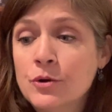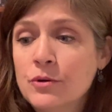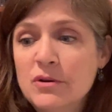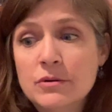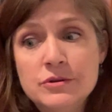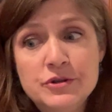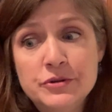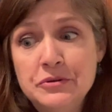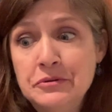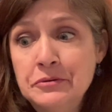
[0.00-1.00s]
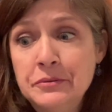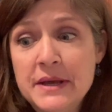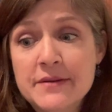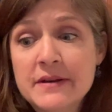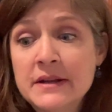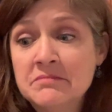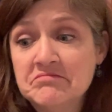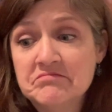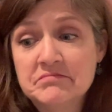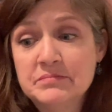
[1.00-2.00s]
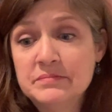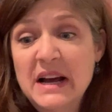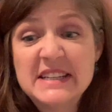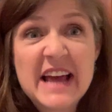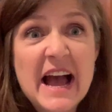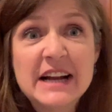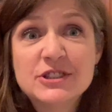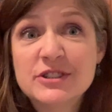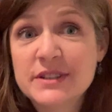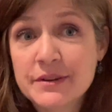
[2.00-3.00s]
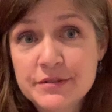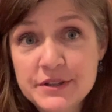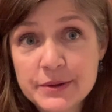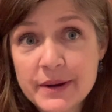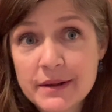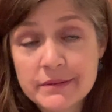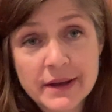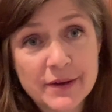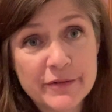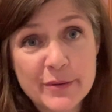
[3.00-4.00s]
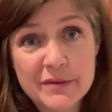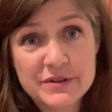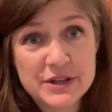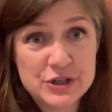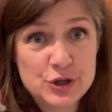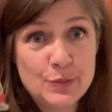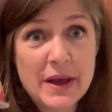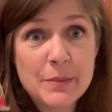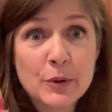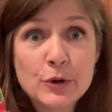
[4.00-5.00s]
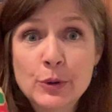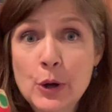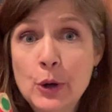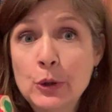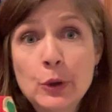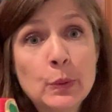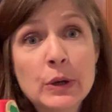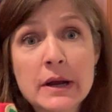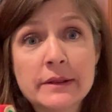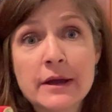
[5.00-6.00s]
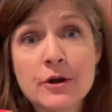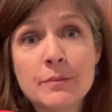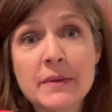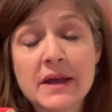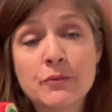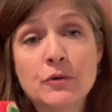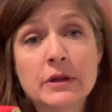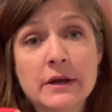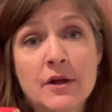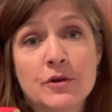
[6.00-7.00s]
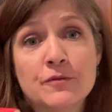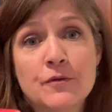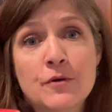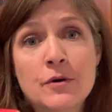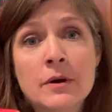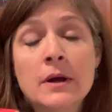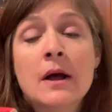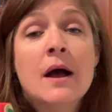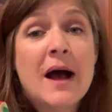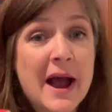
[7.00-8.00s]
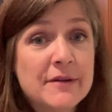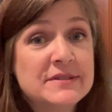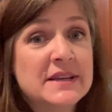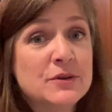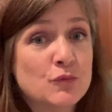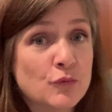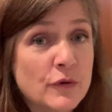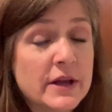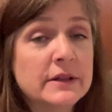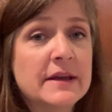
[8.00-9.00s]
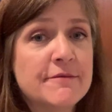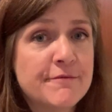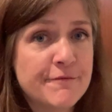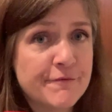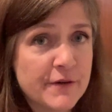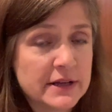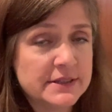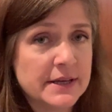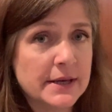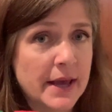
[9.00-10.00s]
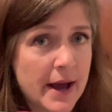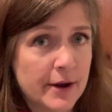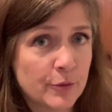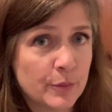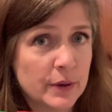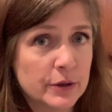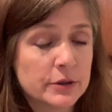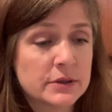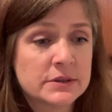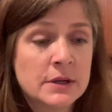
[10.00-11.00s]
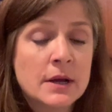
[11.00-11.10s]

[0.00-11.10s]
Could you even attach stuff to it? Like if you have tissue paper, you could glue it on there and make it really colorful. I've seen really fuzzy caterpillars.